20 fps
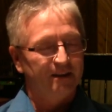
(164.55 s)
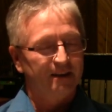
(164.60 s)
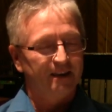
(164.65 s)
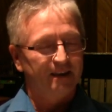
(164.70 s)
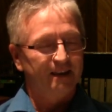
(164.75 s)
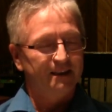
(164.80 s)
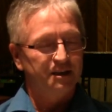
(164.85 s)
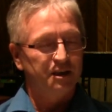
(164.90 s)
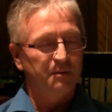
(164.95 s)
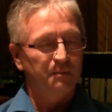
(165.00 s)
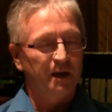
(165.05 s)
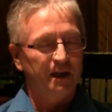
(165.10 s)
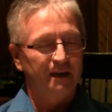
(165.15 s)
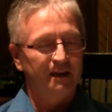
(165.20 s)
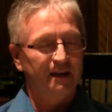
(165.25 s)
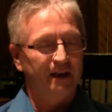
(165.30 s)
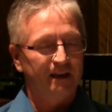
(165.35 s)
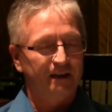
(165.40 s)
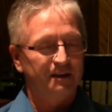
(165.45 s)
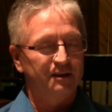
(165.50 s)
I guess he
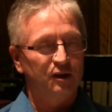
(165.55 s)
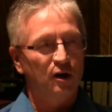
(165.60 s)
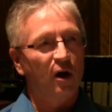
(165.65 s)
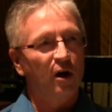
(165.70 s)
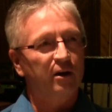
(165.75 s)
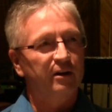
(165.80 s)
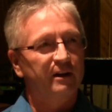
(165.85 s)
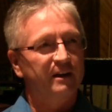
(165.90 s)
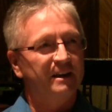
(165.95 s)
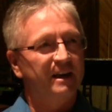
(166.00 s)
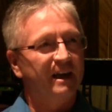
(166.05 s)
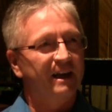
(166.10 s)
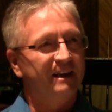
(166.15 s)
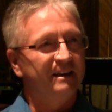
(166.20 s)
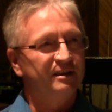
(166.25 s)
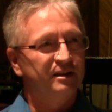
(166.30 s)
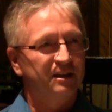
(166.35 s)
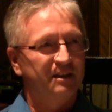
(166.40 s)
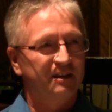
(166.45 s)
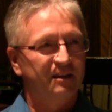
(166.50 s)
made like a dollar a day.
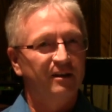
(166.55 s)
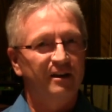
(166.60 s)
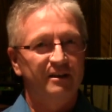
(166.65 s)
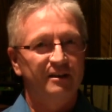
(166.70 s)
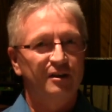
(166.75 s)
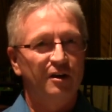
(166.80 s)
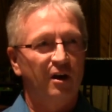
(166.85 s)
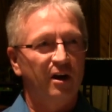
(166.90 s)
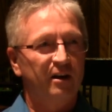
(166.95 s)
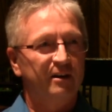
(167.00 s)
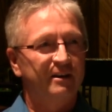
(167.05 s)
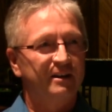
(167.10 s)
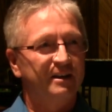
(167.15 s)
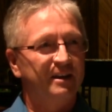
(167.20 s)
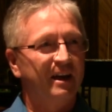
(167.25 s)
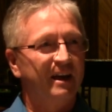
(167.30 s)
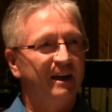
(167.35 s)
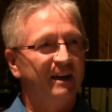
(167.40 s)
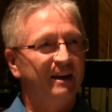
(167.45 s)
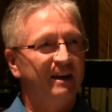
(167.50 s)
He said he got a dollar a
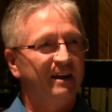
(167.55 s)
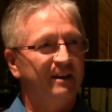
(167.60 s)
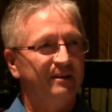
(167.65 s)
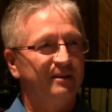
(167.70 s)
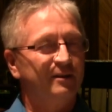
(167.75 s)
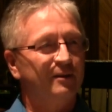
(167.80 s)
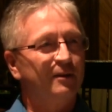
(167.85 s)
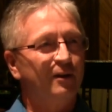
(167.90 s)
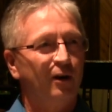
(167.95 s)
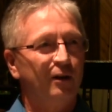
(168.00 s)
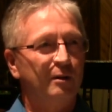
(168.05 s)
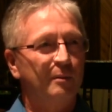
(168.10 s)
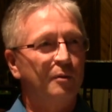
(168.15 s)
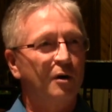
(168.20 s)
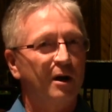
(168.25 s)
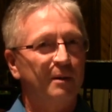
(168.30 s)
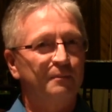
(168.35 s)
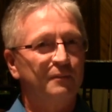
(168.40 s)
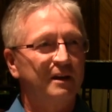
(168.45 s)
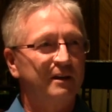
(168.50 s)
day and all the
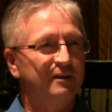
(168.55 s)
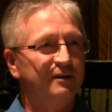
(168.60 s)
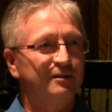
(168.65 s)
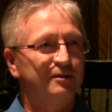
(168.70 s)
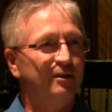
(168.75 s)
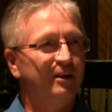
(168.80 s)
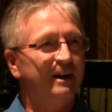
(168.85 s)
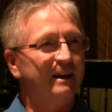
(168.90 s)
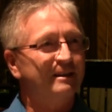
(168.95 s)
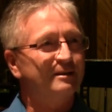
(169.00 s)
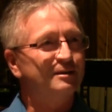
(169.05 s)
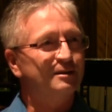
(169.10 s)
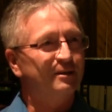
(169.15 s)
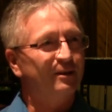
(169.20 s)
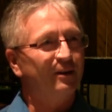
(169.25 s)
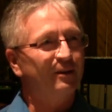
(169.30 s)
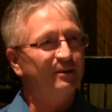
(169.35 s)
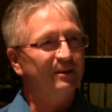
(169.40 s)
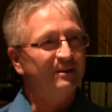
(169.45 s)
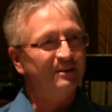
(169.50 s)
pop they could drink,
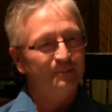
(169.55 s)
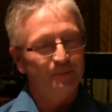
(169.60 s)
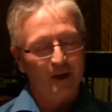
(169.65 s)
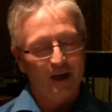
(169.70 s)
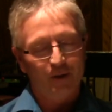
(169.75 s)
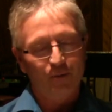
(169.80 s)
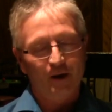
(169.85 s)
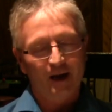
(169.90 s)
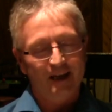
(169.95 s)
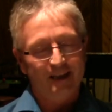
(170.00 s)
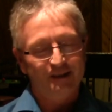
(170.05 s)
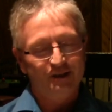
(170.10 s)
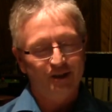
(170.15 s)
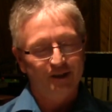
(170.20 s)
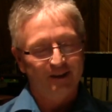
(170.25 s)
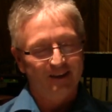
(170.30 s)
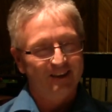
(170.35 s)
so big wage.